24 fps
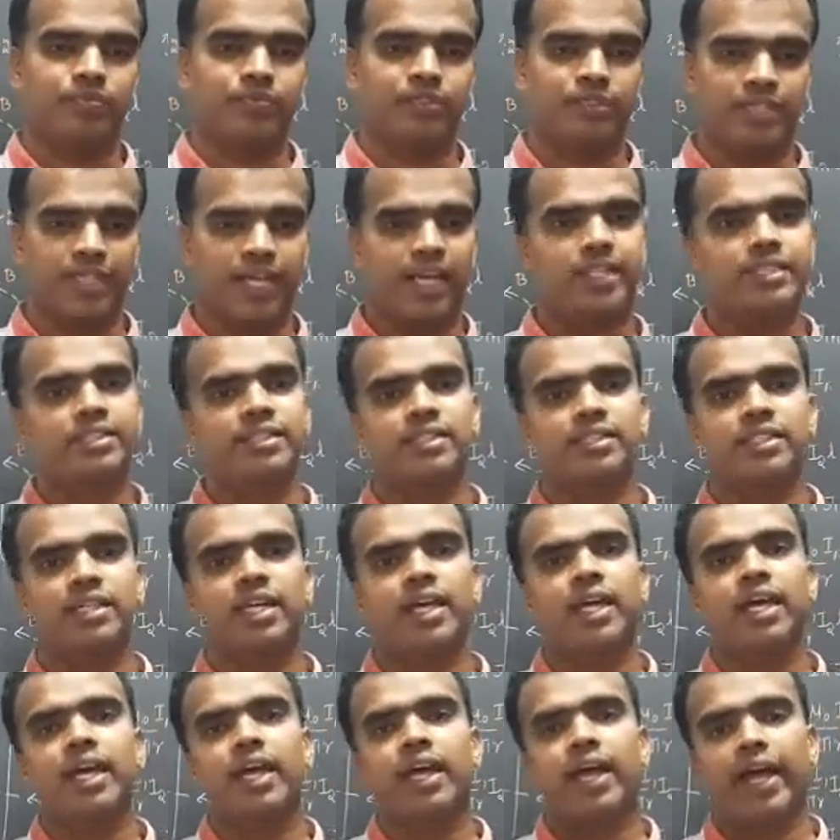Yes,
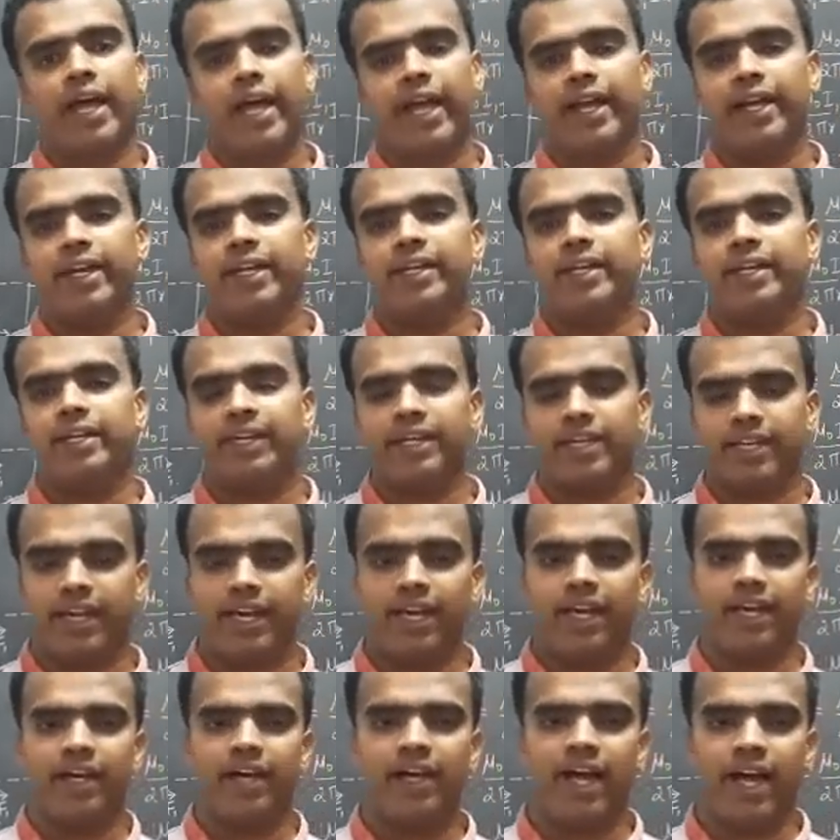and
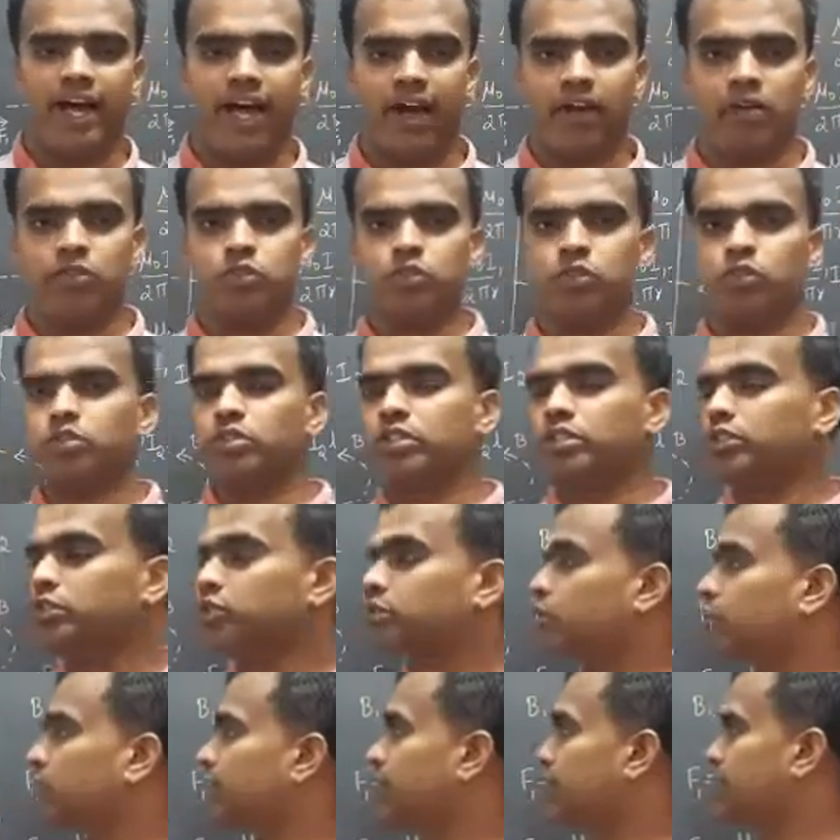here I have chosen
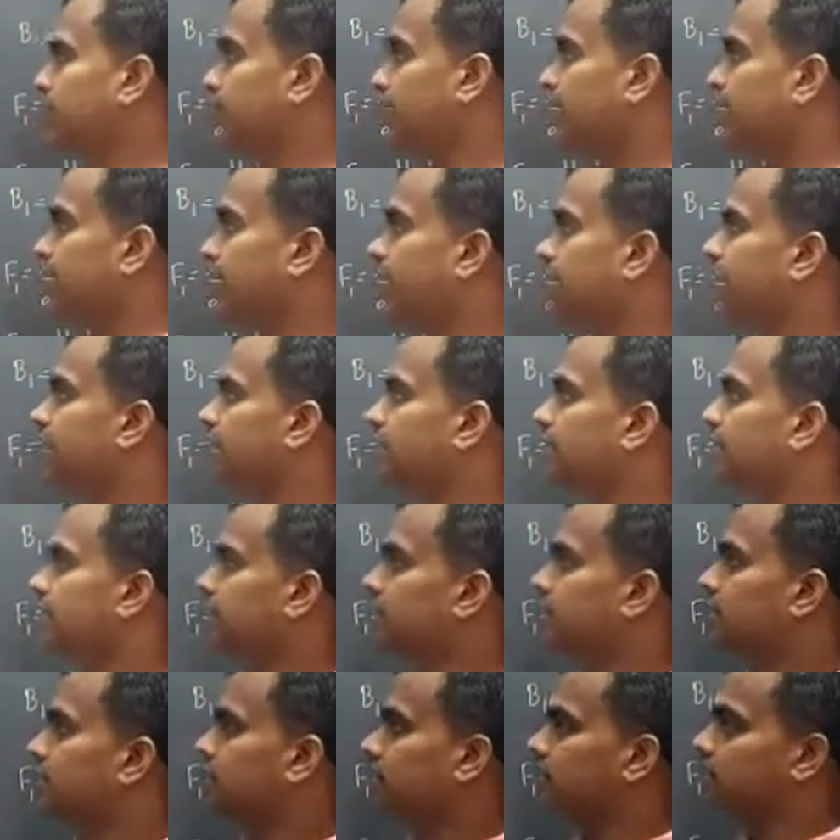two different
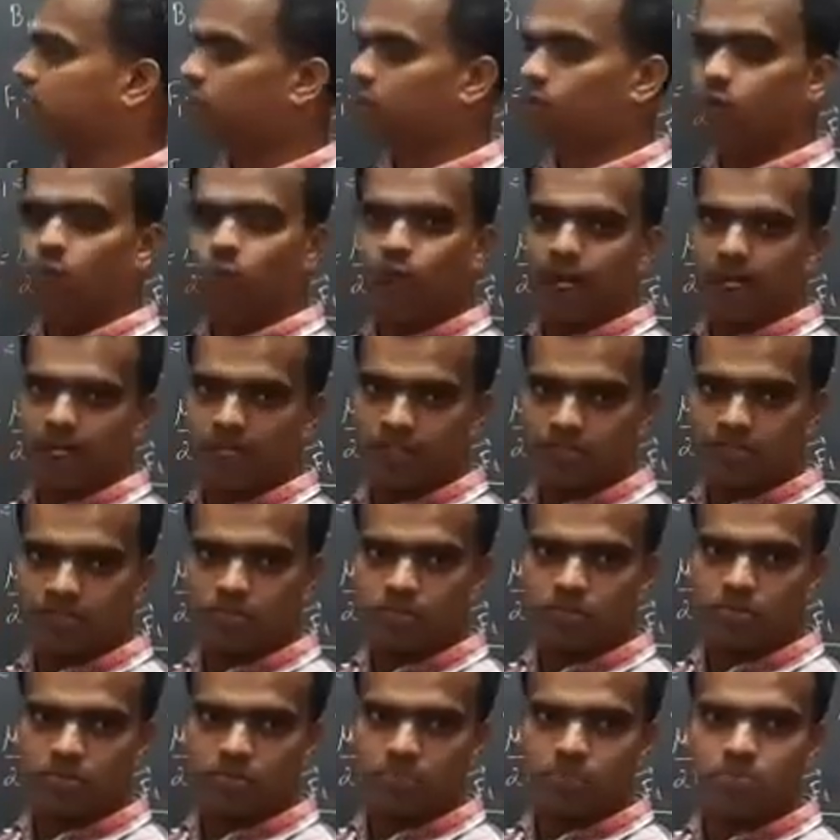
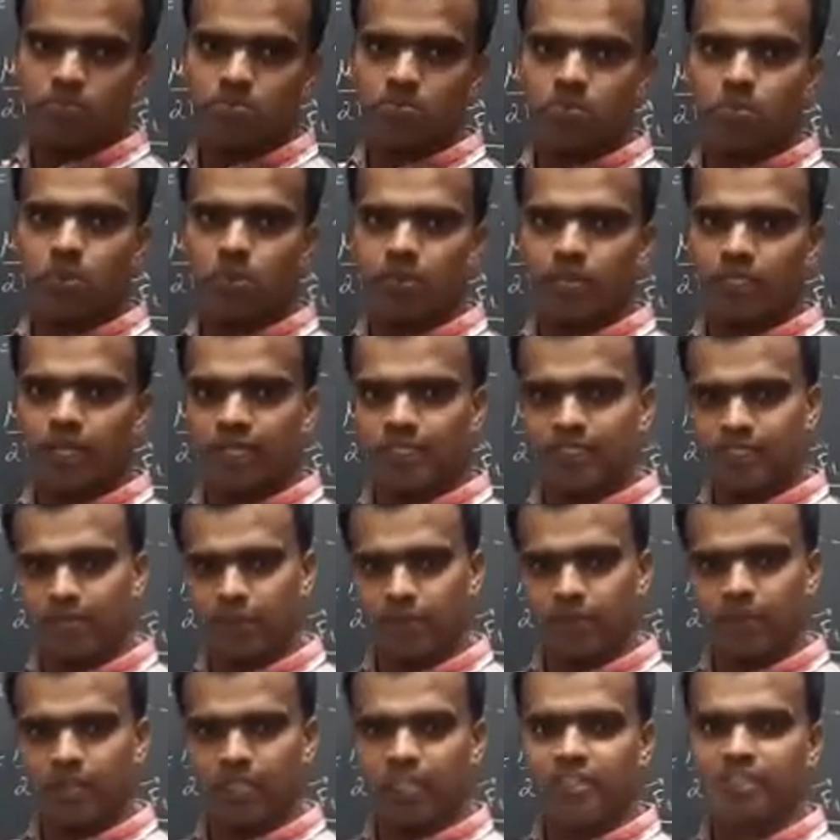wires. Both are
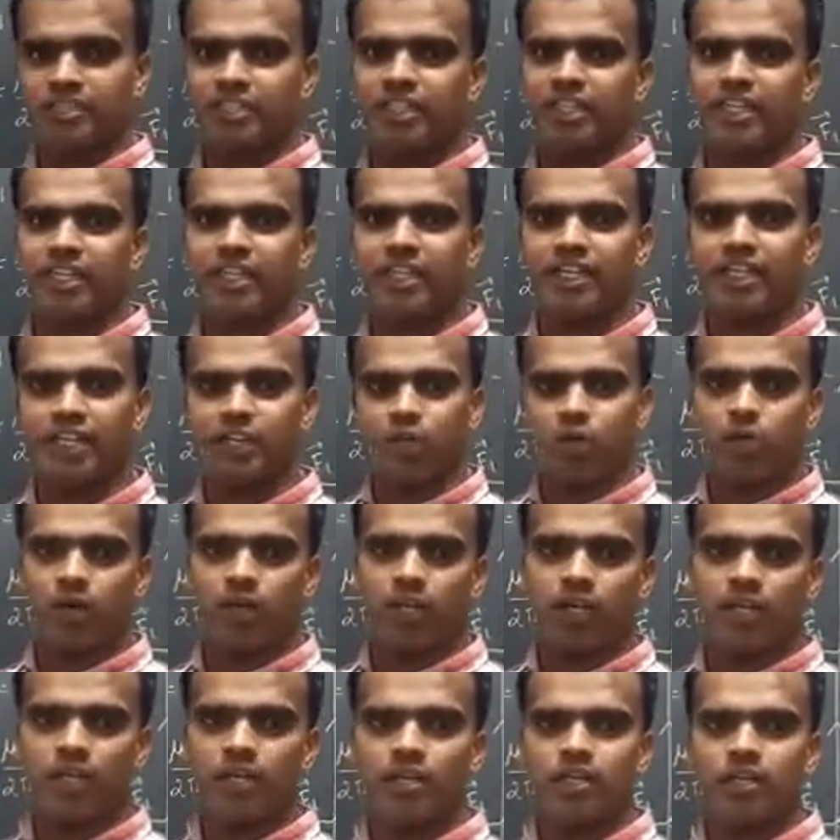simultaneously
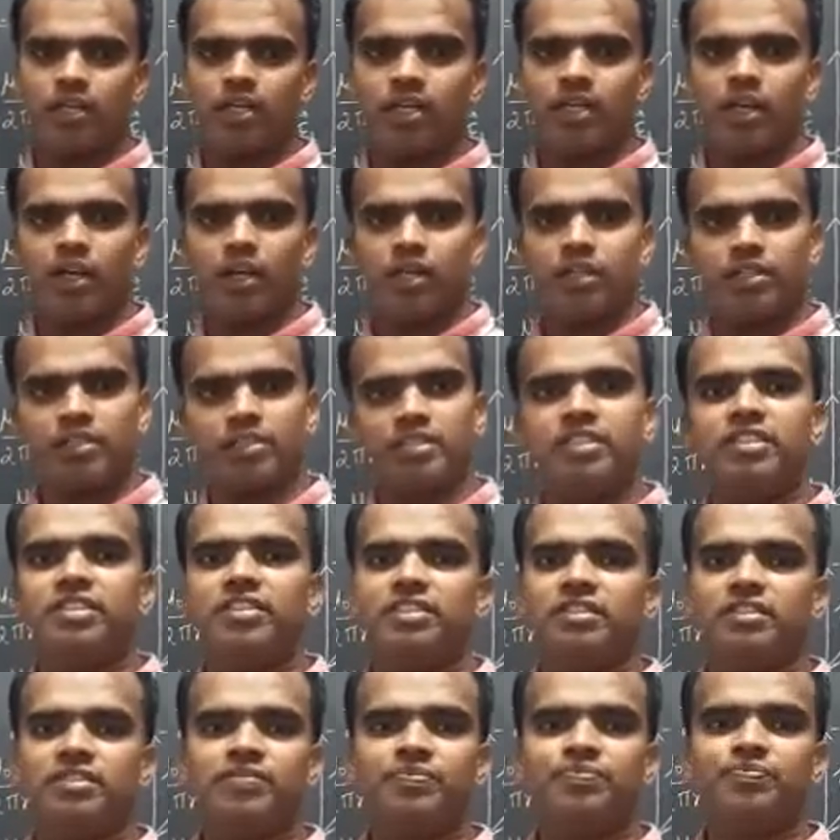equal
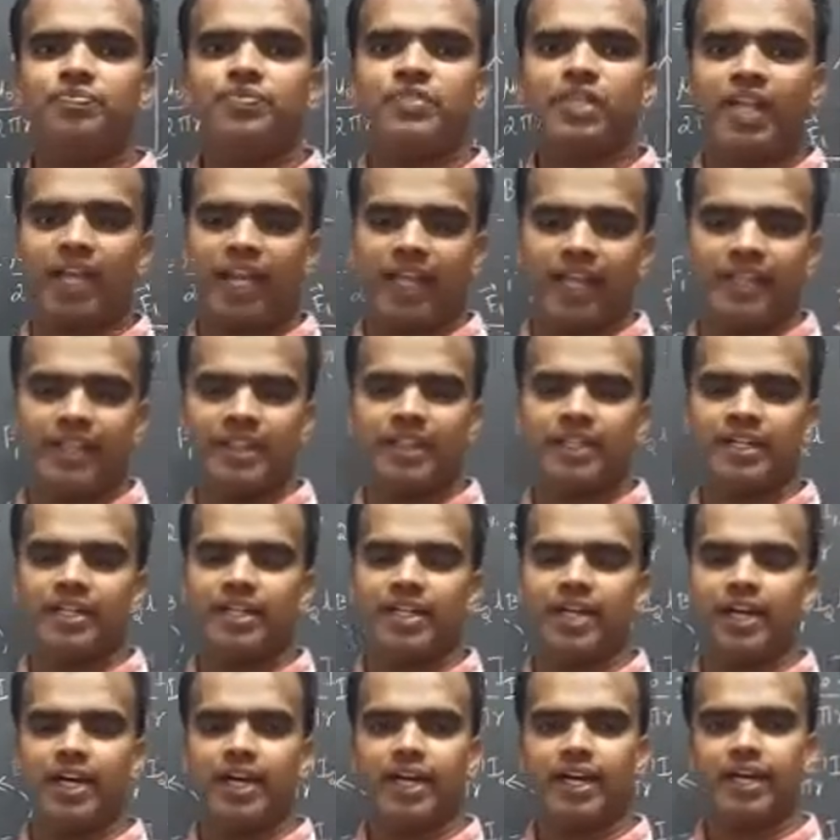in length,
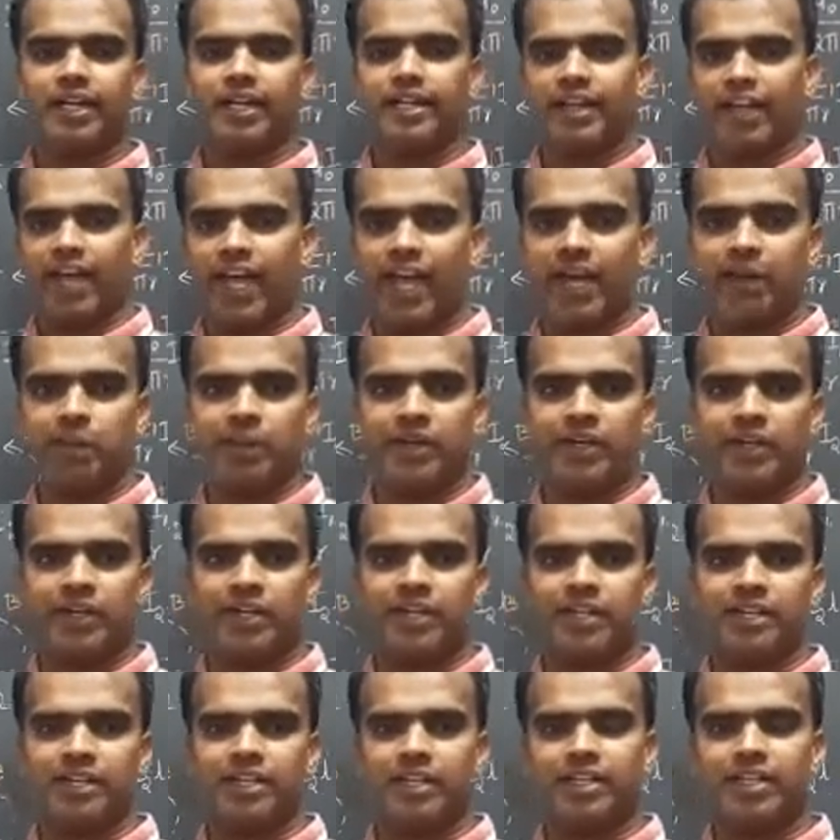
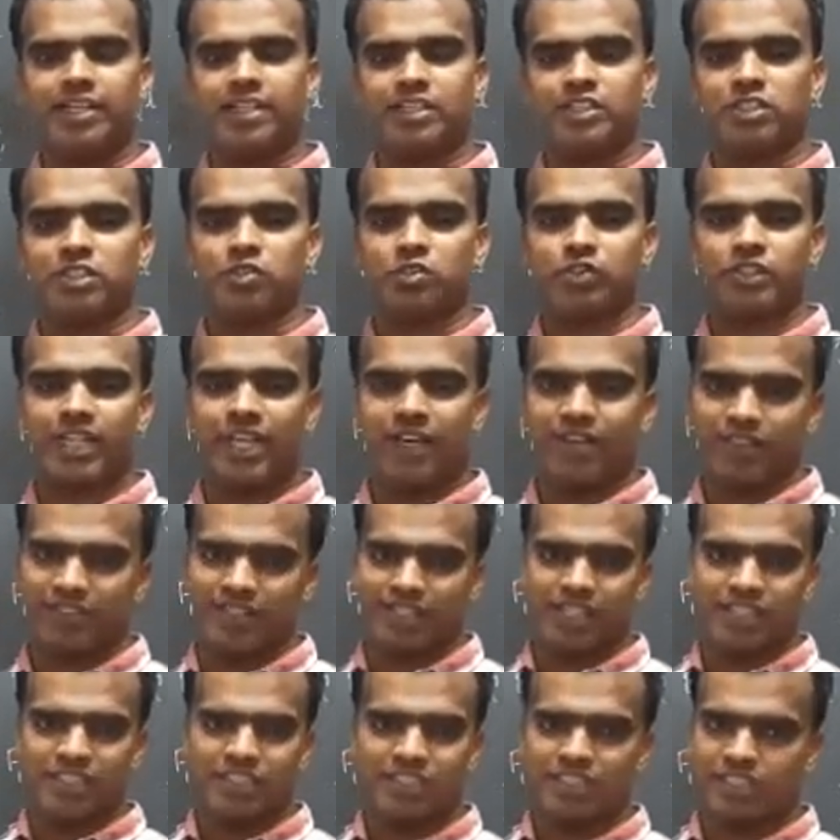diameter and resistivity, everything
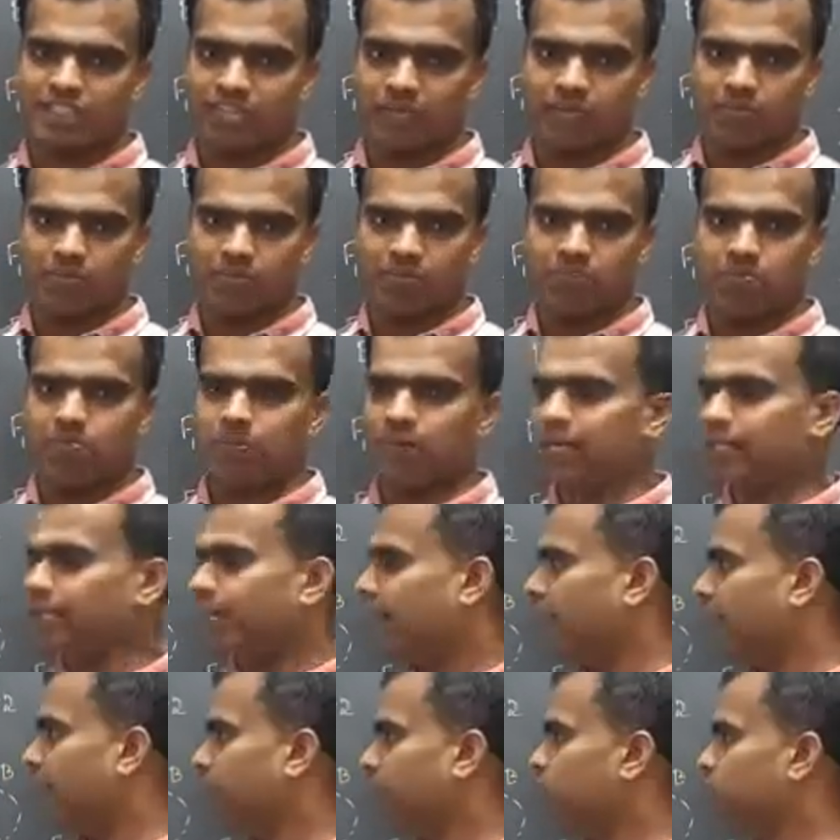is same. But I
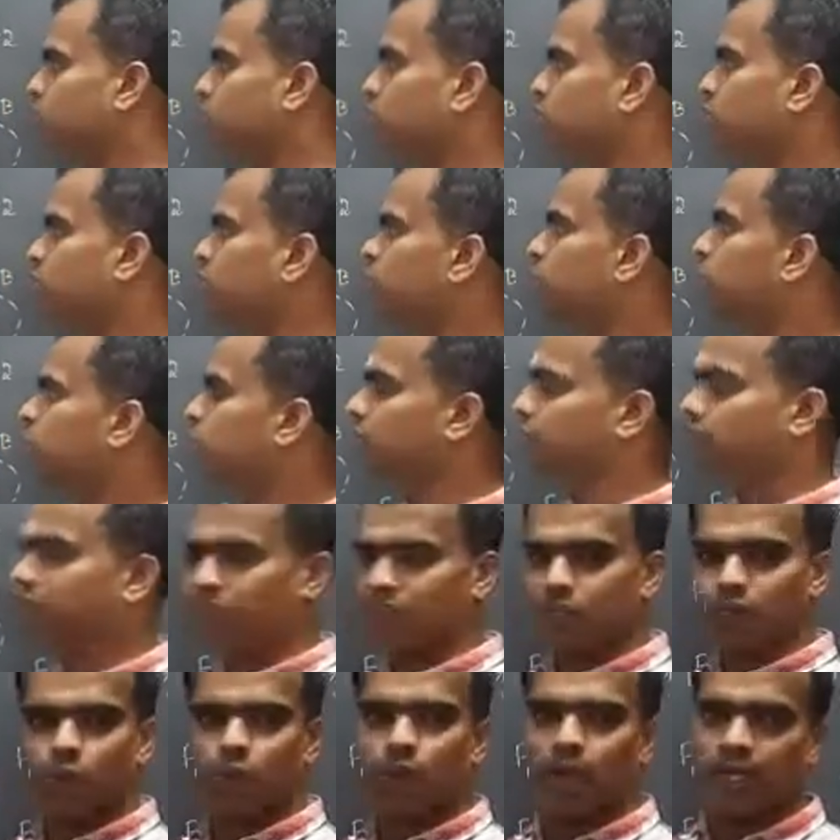have chosen two
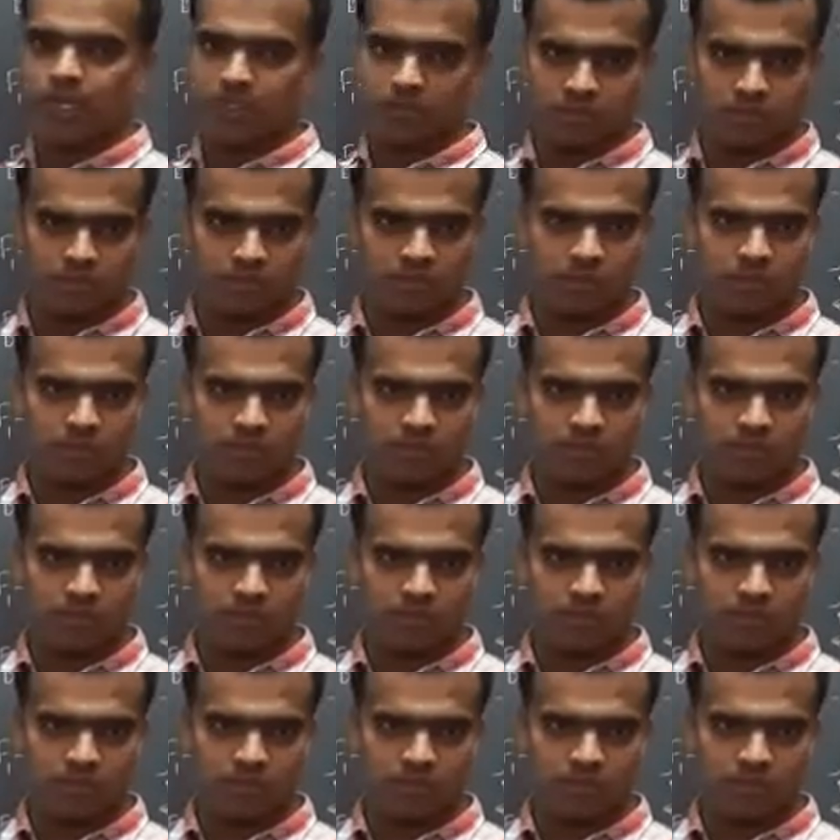different wires.